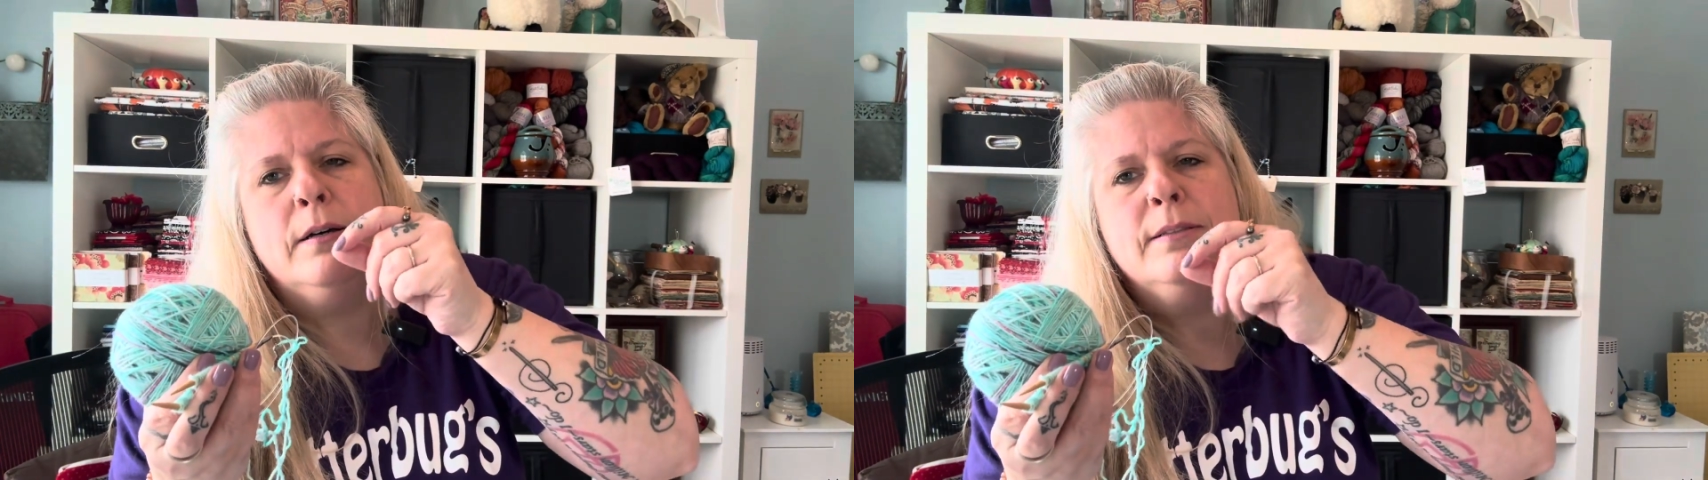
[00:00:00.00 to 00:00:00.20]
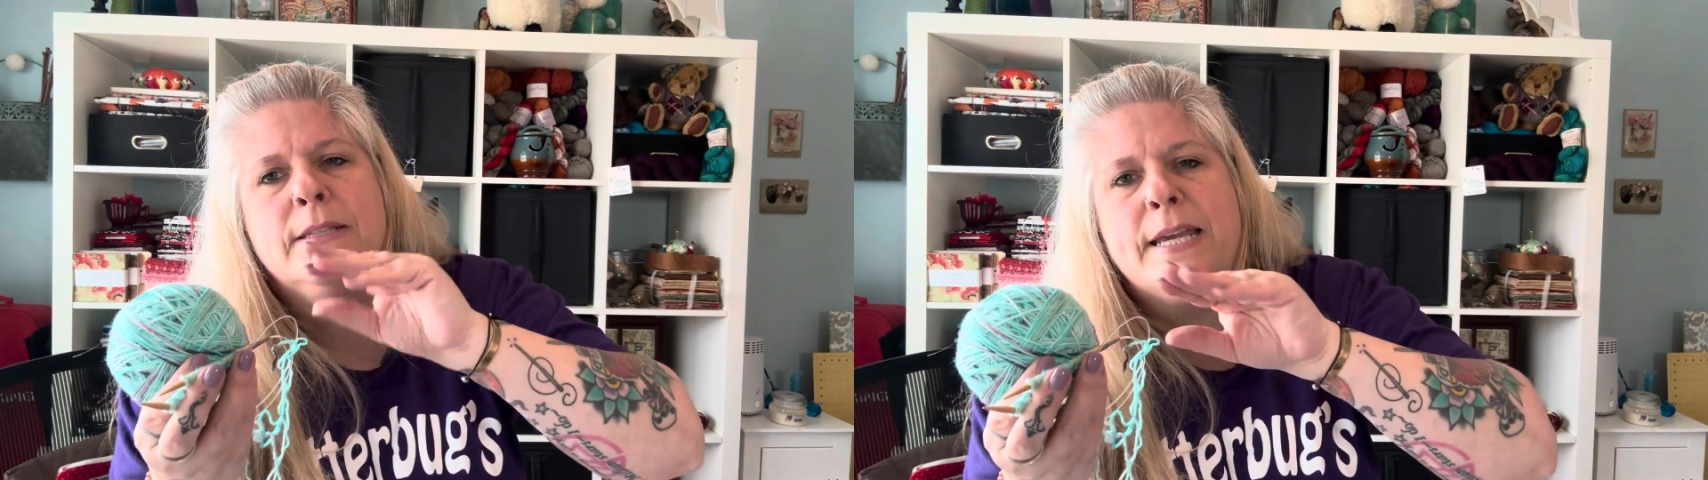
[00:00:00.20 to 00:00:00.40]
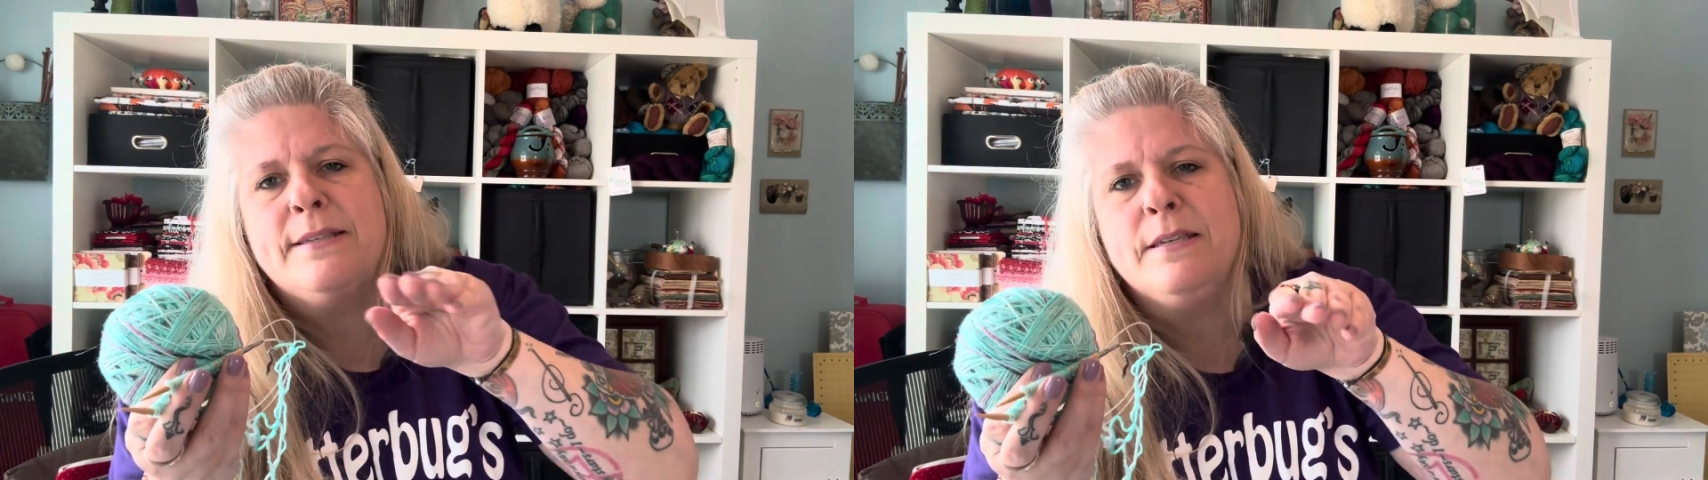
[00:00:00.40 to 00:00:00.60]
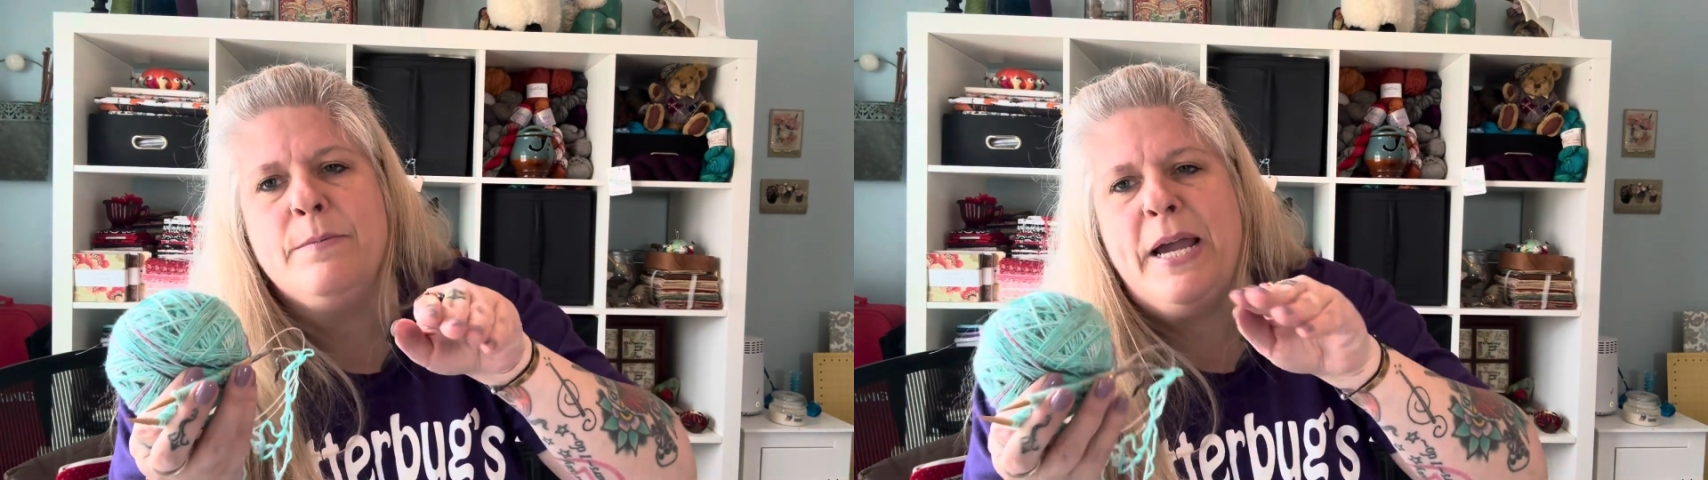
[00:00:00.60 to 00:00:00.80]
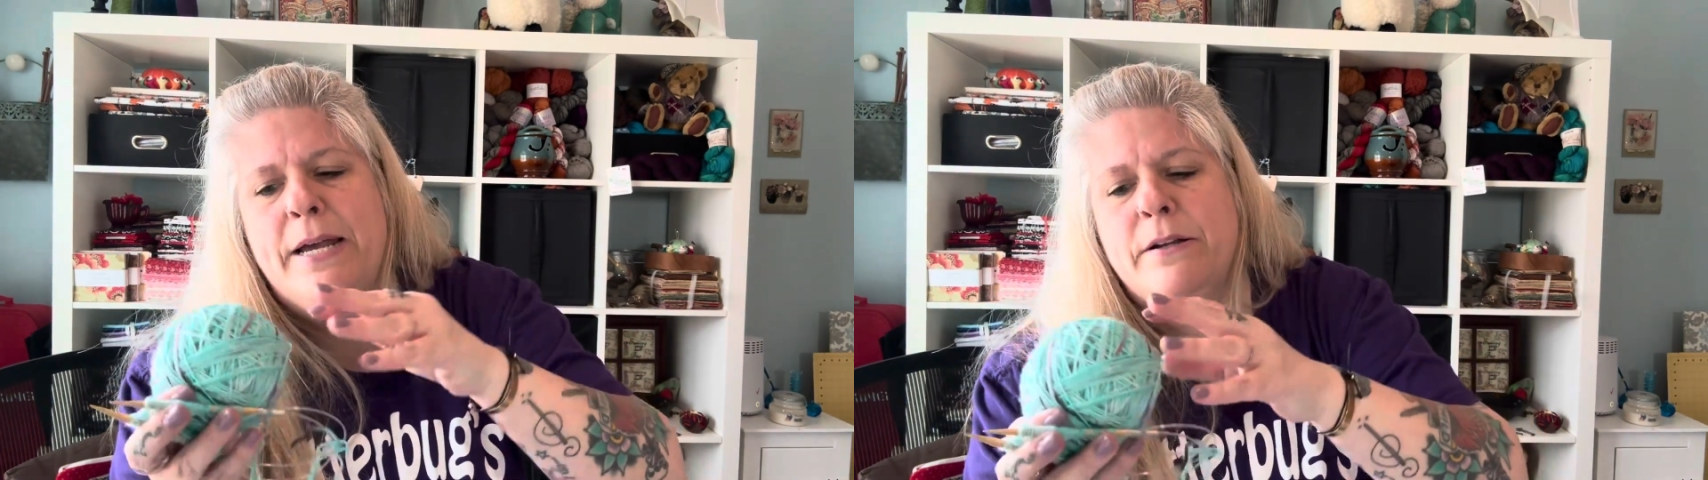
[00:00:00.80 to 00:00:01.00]
lacy
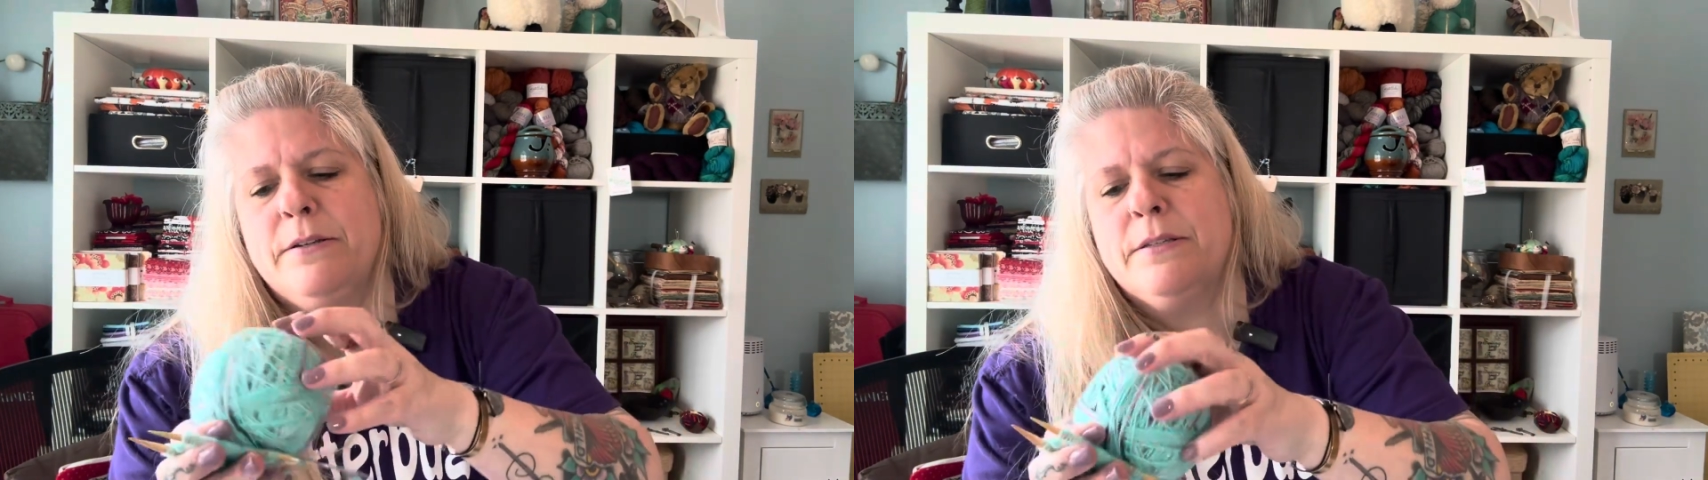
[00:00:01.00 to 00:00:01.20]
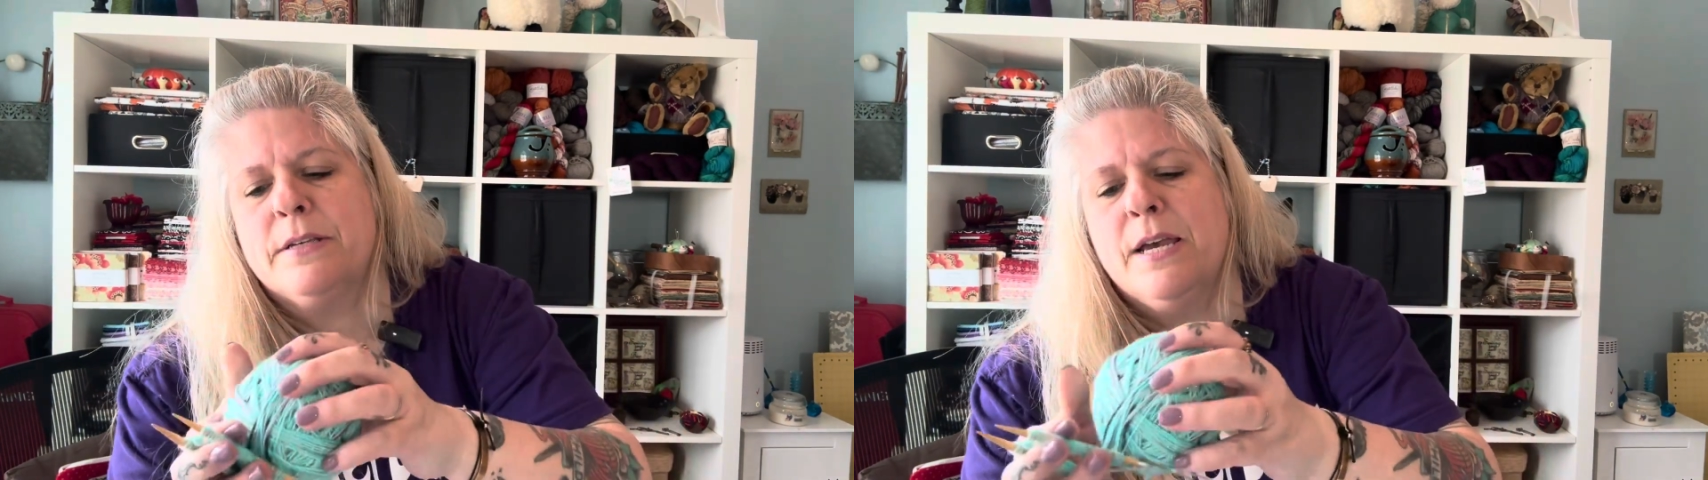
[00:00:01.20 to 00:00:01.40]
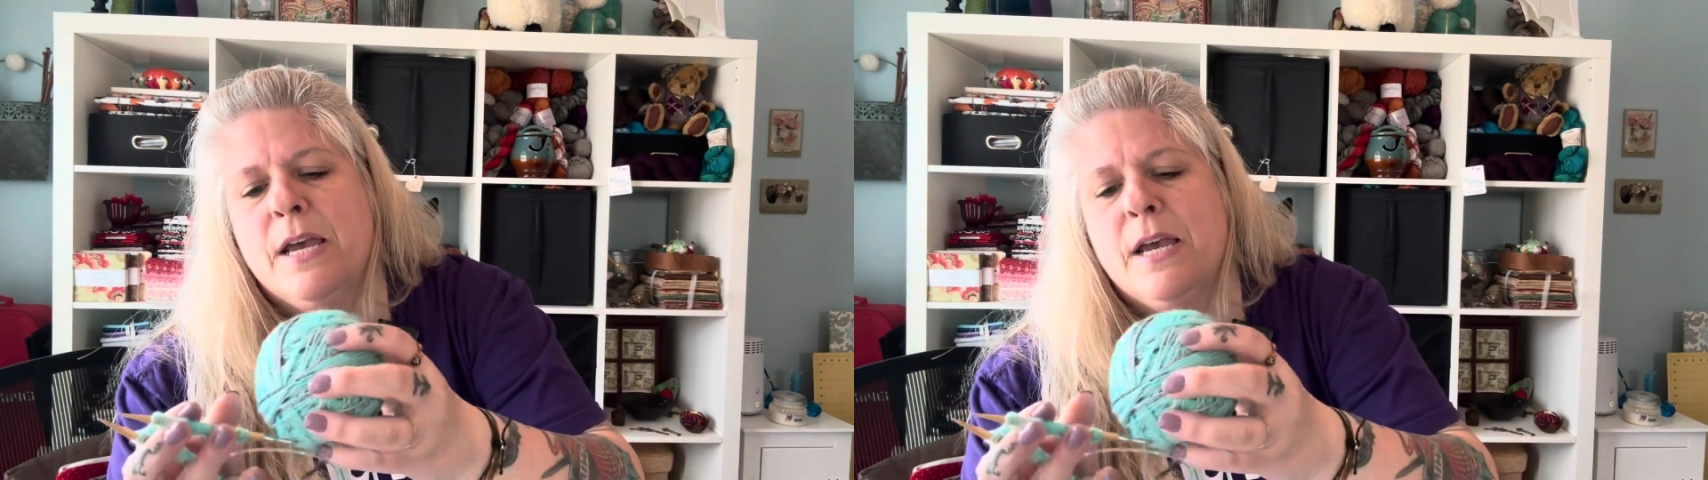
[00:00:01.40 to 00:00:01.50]
patterns,